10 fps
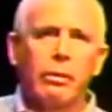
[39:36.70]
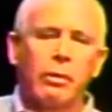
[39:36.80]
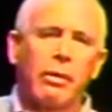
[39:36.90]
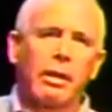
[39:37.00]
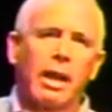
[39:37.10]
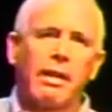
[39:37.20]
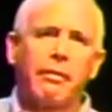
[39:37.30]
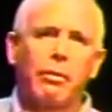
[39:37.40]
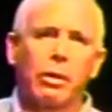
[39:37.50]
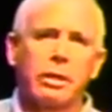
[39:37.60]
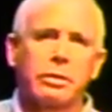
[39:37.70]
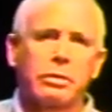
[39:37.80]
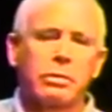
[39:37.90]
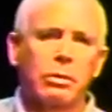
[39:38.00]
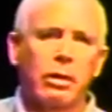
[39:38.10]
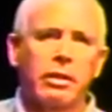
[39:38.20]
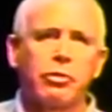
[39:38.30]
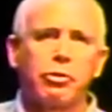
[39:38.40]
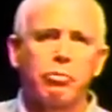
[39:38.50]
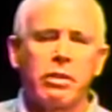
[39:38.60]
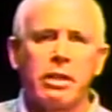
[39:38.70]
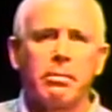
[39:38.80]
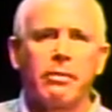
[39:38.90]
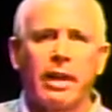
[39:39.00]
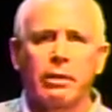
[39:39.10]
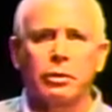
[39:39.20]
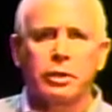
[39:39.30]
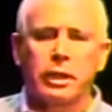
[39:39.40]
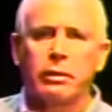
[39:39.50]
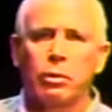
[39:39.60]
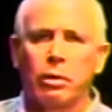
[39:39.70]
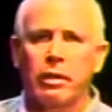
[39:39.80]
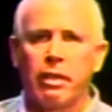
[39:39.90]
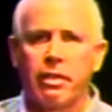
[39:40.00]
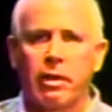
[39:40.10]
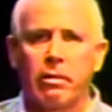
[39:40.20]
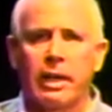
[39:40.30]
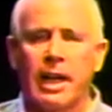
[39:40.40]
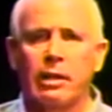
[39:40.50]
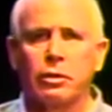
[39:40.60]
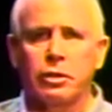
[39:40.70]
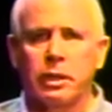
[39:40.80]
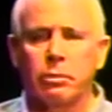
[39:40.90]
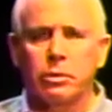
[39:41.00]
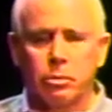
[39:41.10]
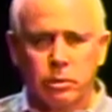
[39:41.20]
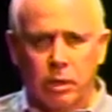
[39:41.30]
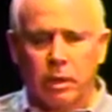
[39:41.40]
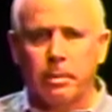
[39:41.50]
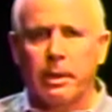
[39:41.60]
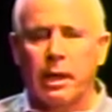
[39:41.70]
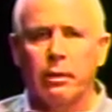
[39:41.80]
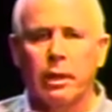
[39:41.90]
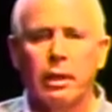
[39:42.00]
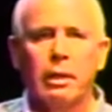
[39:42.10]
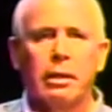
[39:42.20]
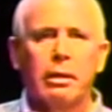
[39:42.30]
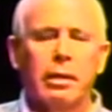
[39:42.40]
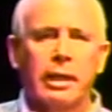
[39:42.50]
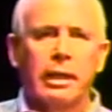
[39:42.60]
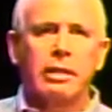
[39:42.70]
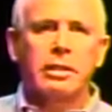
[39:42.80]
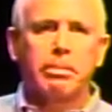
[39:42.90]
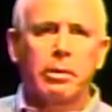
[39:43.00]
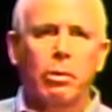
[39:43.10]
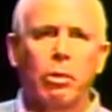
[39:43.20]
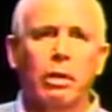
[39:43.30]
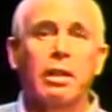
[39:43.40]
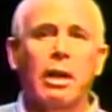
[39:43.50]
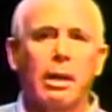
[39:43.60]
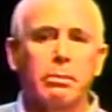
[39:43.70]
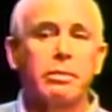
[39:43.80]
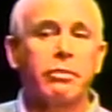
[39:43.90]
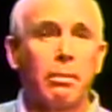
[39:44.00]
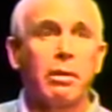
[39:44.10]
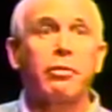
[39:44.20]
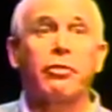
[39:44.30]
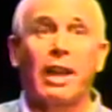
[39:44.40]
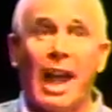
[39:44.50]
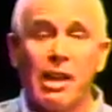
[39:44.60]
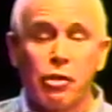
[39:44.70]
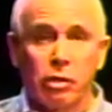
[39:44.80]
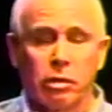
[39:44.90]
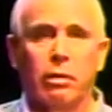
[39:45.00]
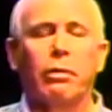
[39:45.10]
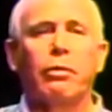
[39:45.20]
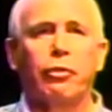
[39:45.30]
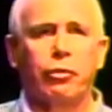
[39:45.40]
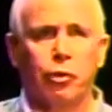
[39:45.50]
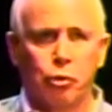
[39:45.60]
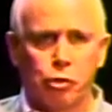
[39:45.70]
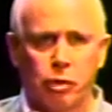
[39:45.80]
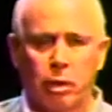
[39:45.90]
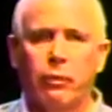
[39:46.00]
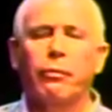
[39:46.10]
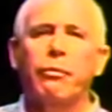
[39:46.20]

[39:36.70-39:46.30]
So the life force, or the stream of energy, called etheric energy, which we'll talk about, in the SPIL work comes from the sagittal suture.